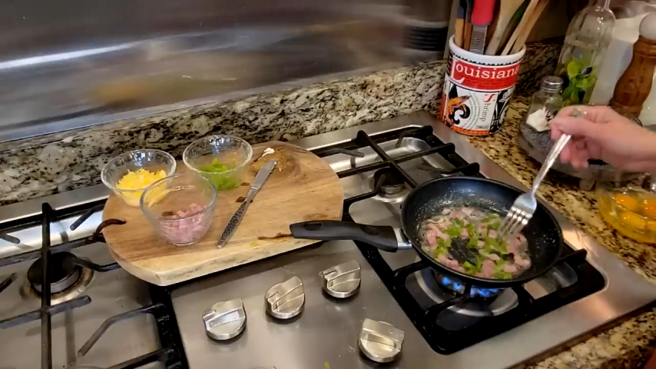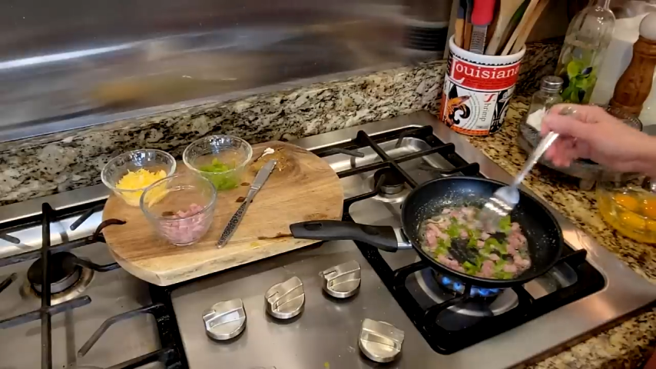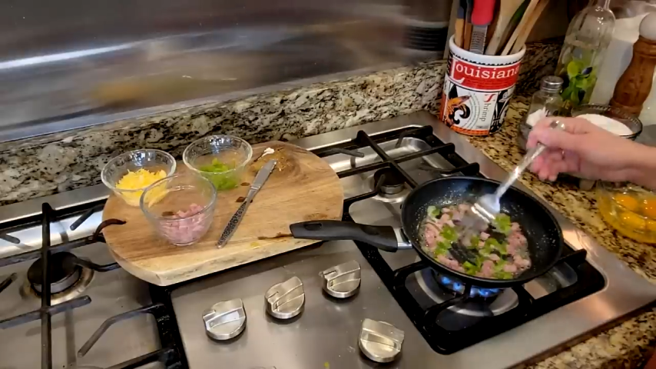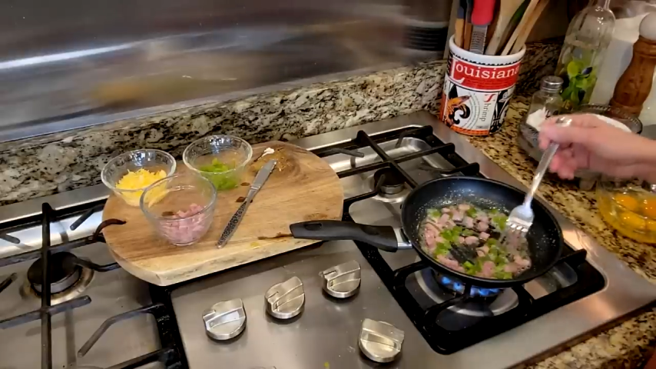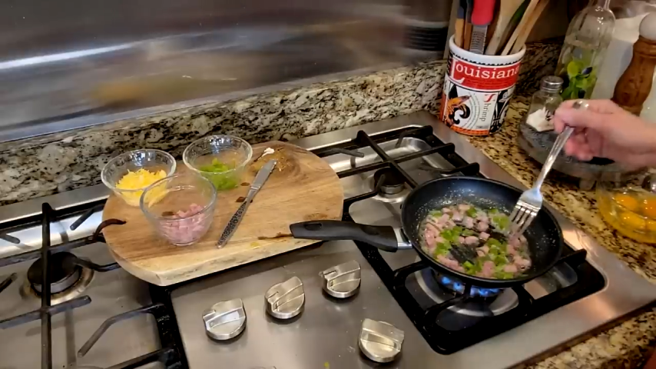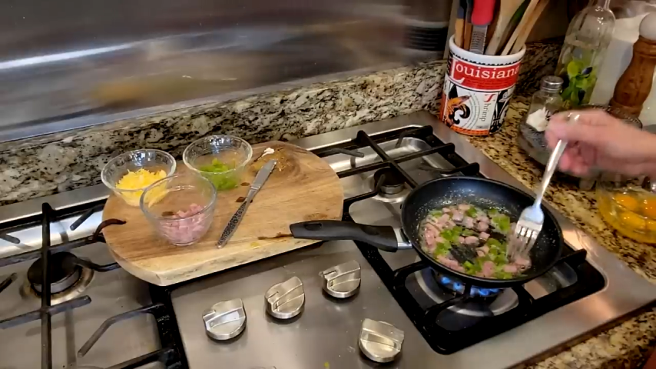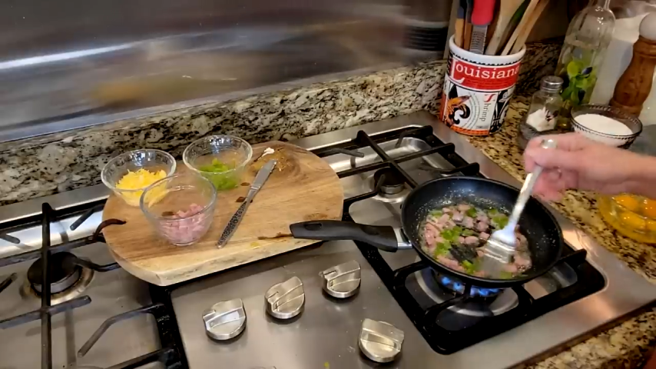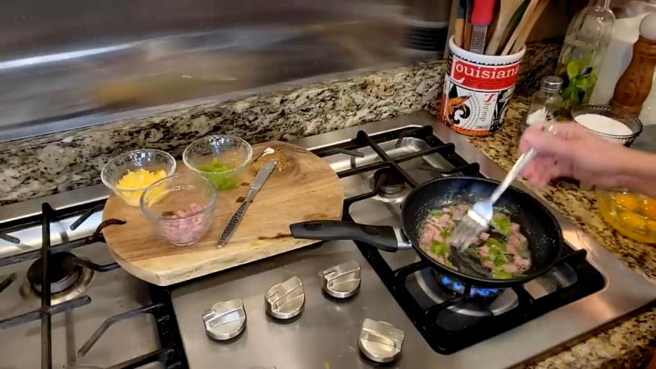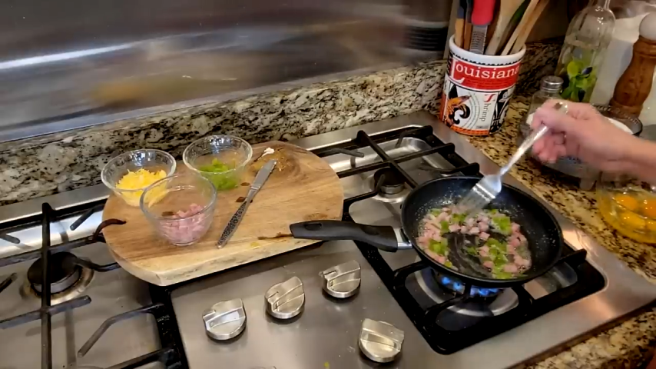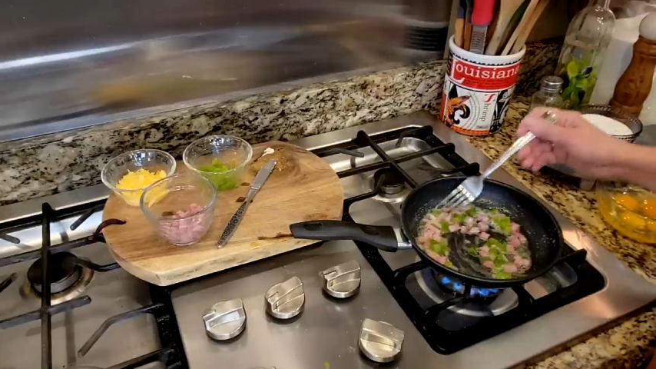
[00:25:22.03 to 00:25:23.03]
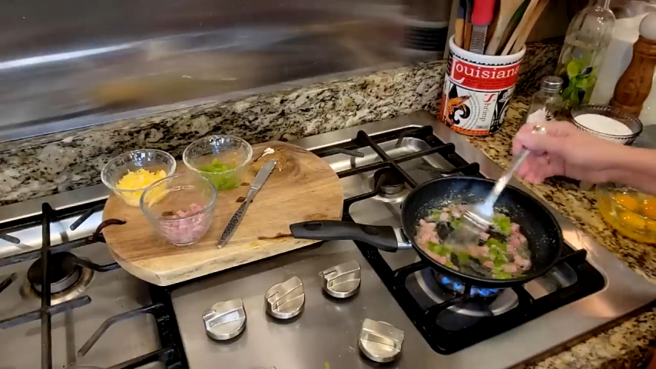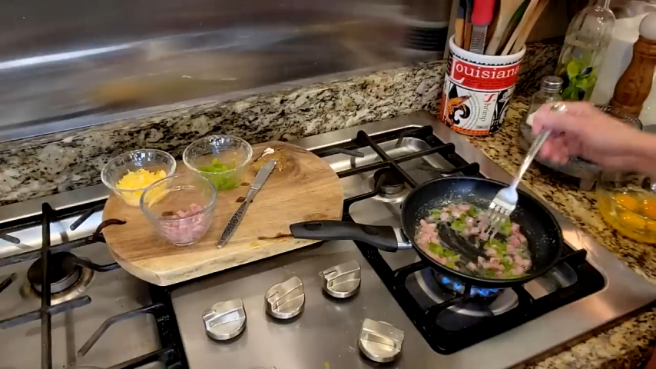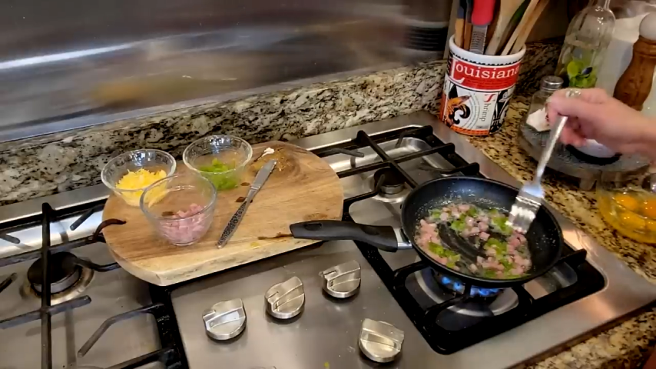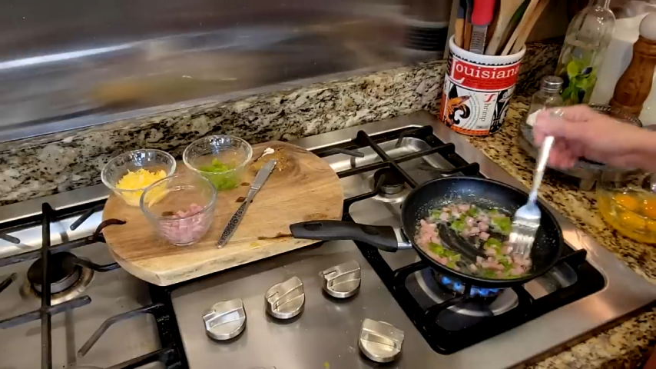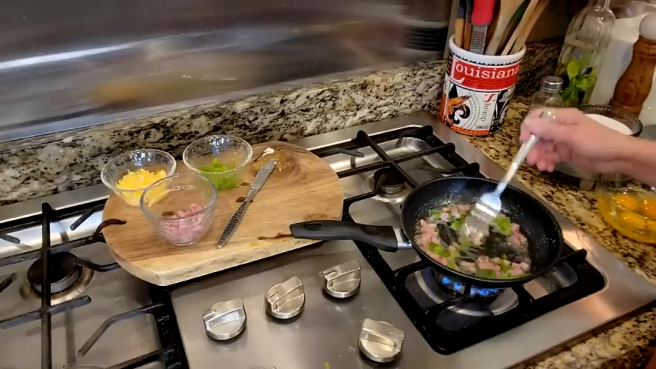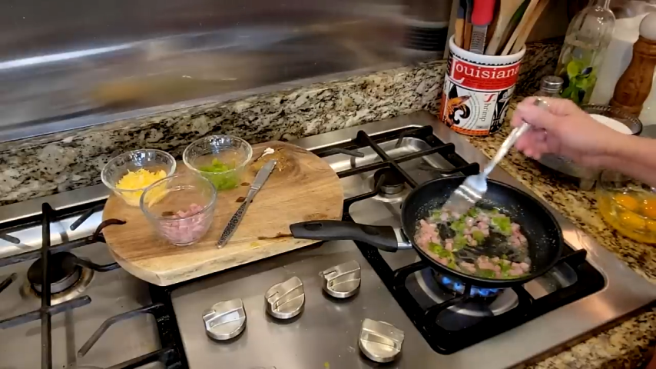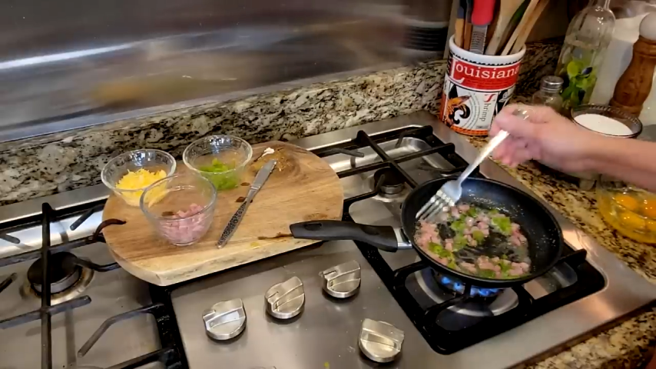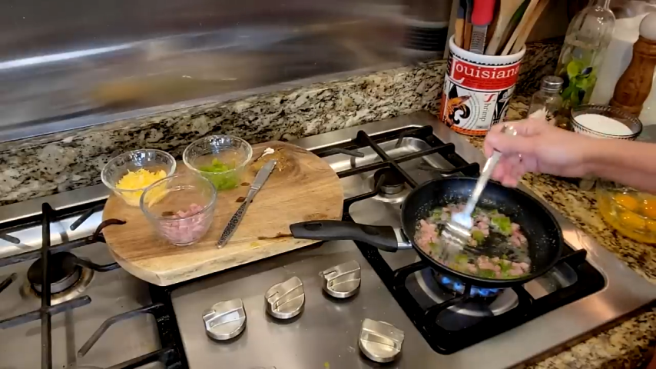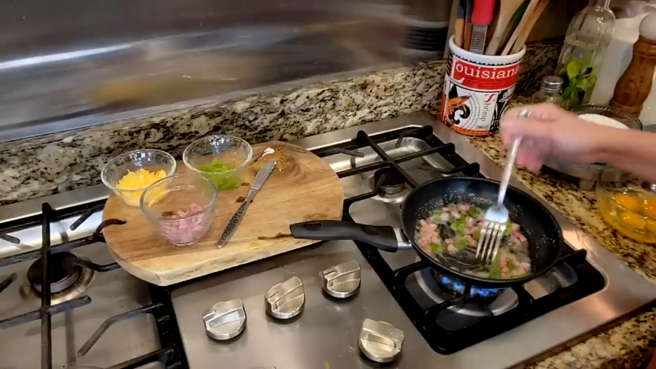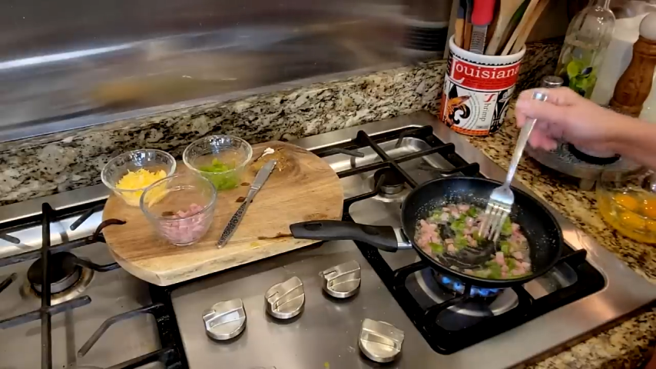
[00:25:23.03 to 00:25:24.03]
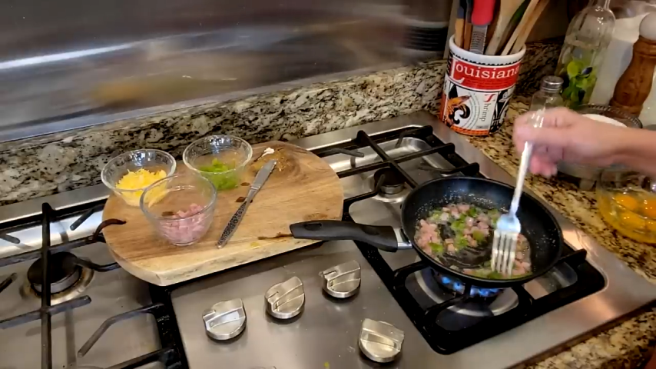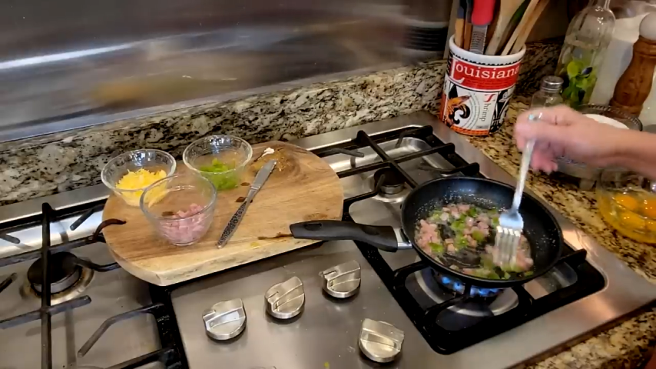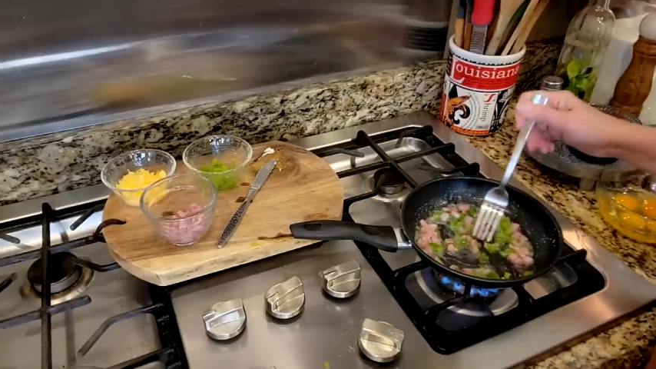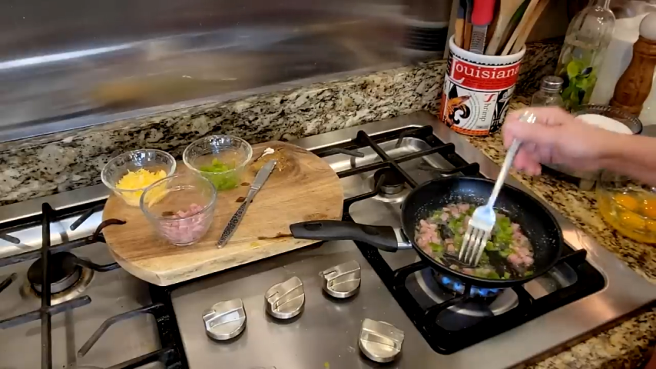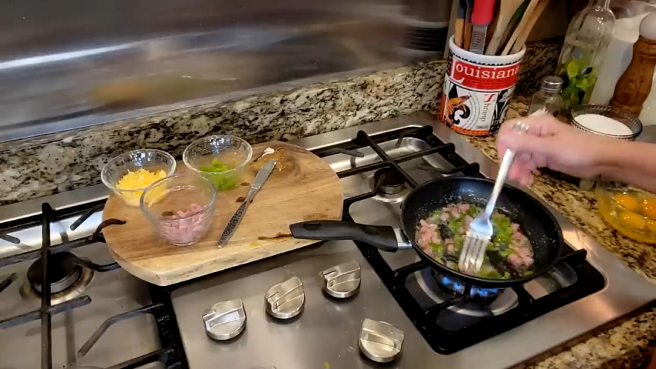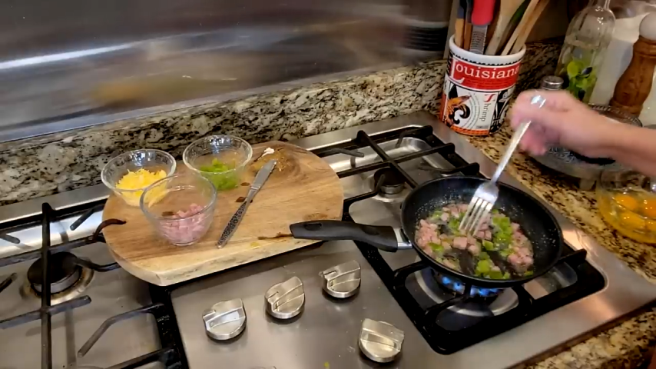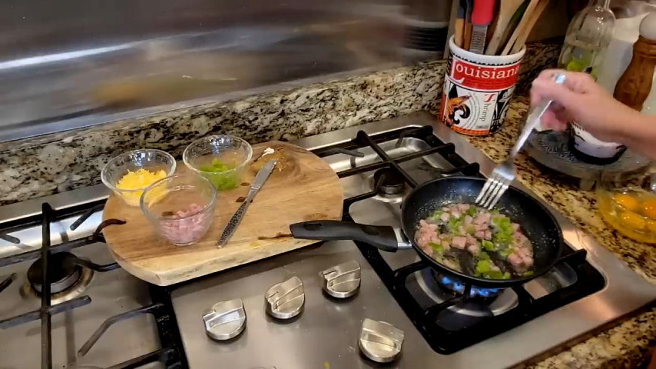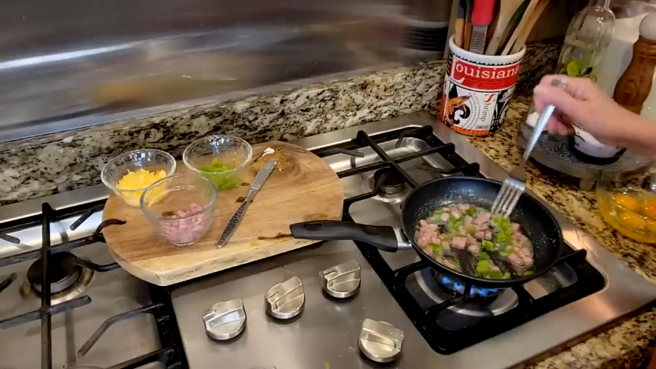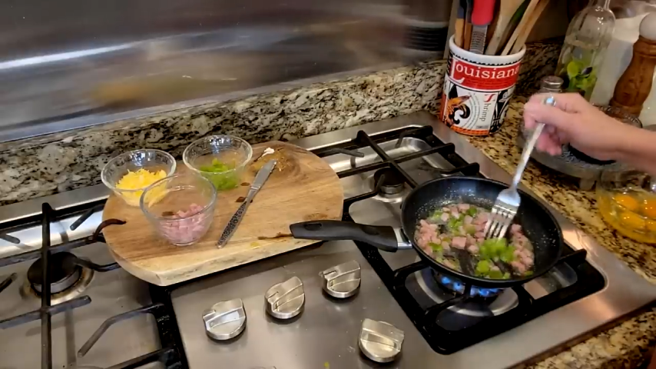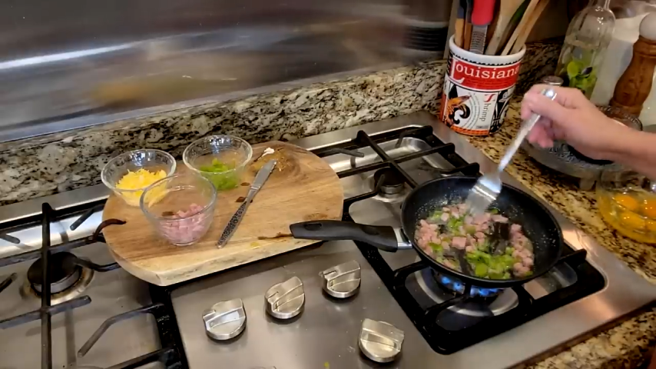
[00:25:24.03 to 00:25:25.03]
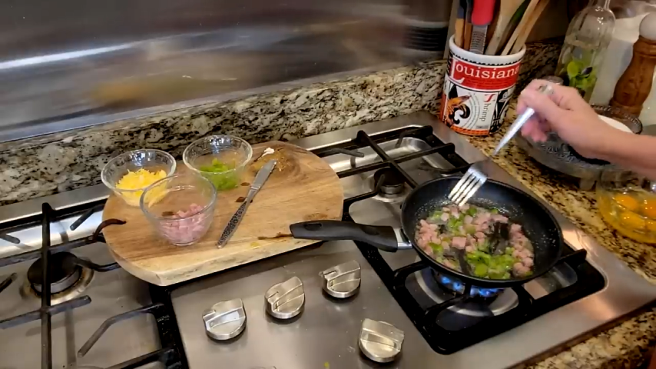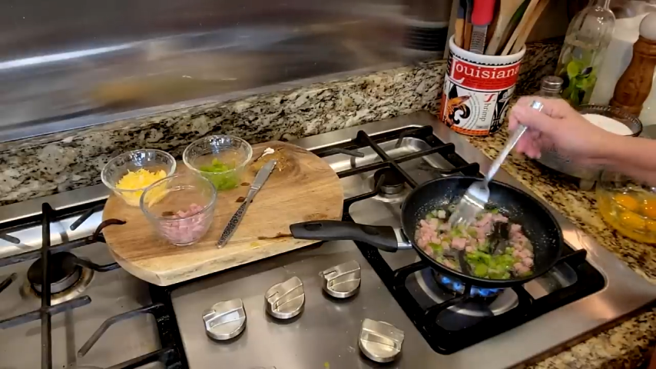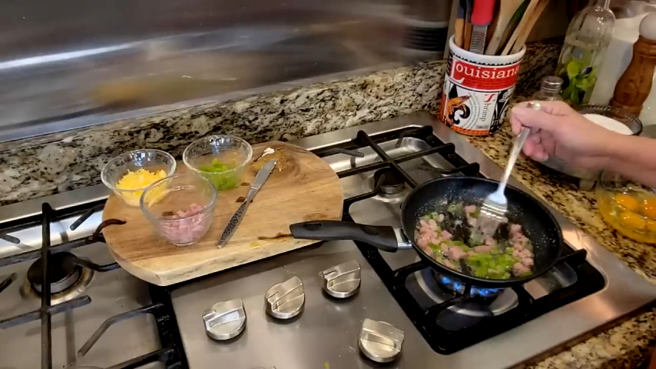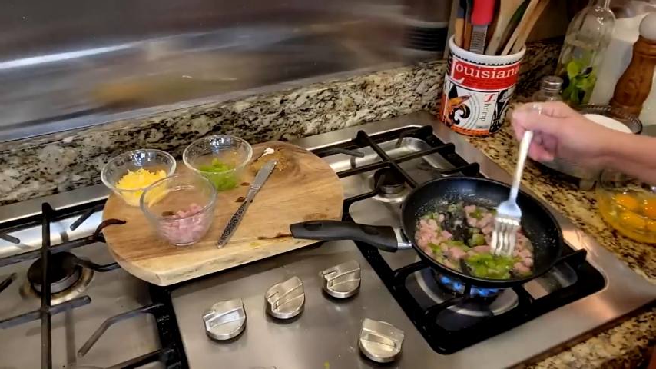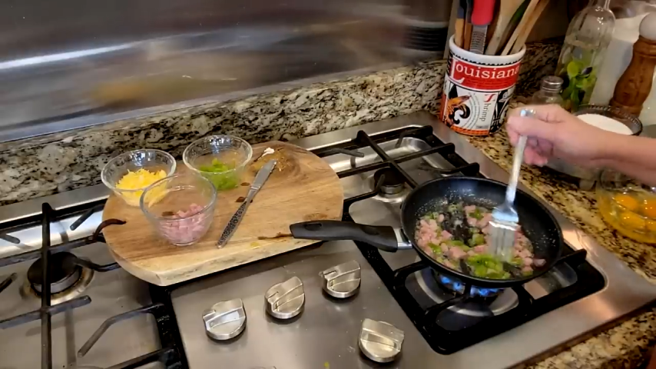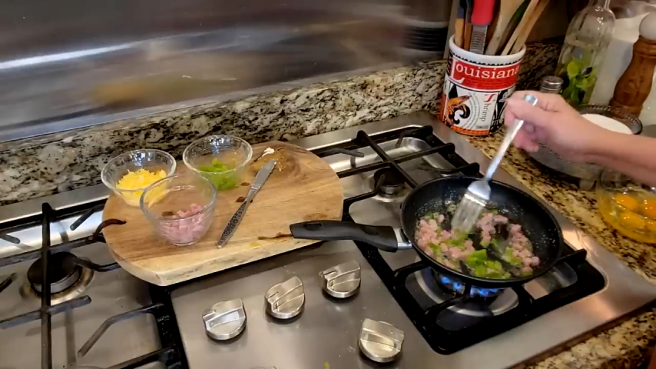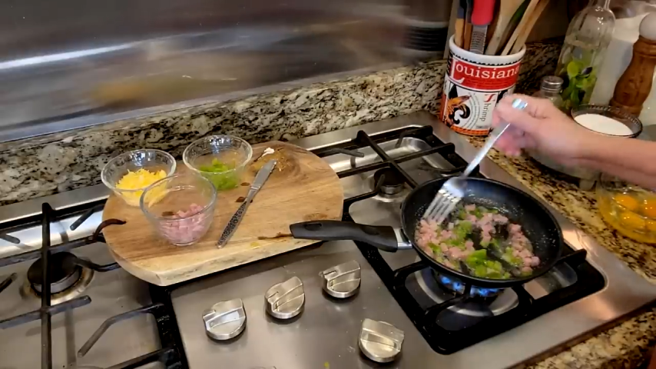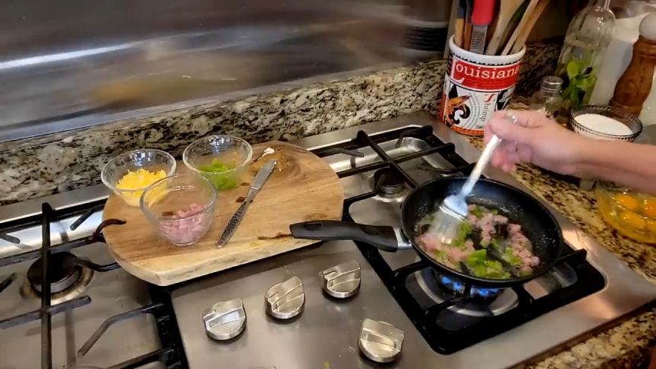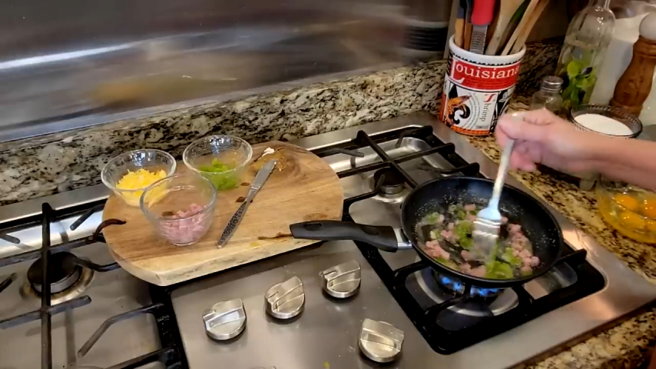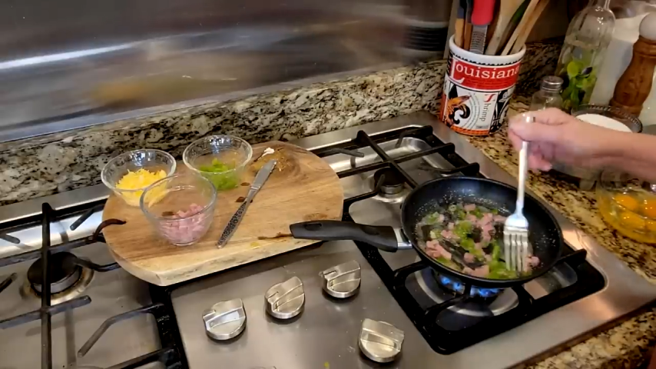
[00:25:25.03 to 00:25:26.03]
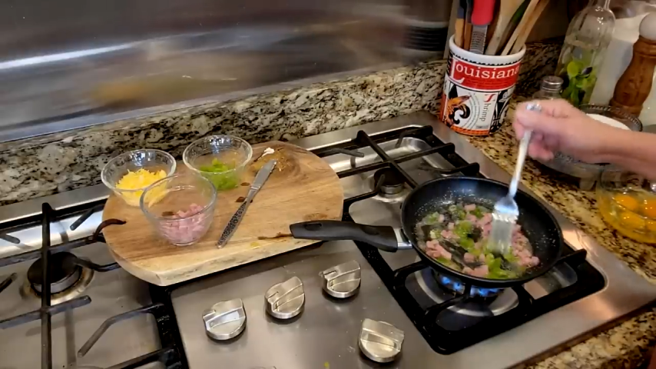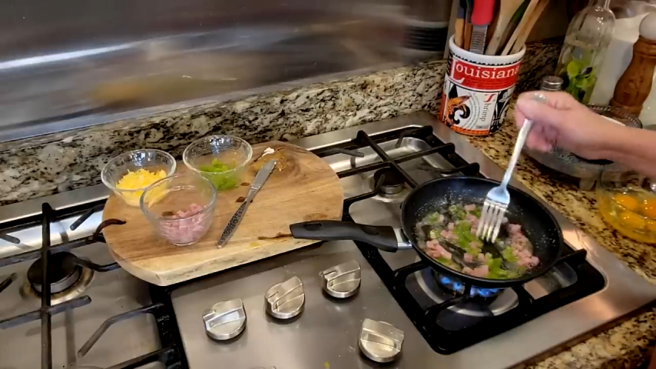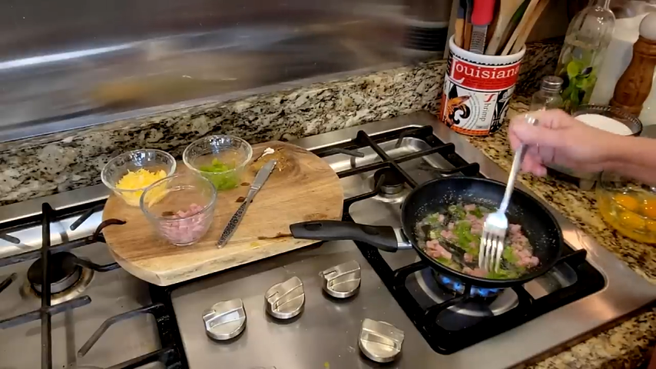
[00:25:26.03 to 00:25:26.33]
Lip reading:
Nobody's mouth can be seen.